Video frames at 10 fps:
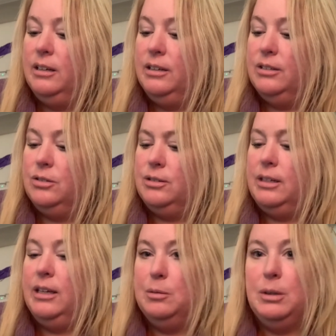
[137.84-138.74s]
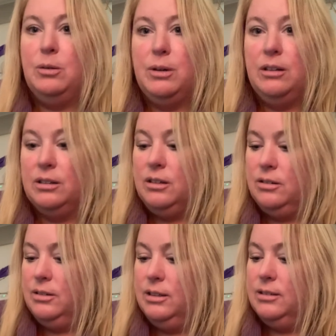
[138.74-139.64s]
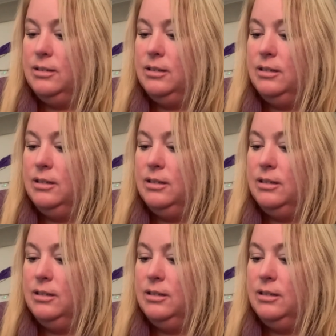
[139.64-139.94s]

so it's taking me a while to color this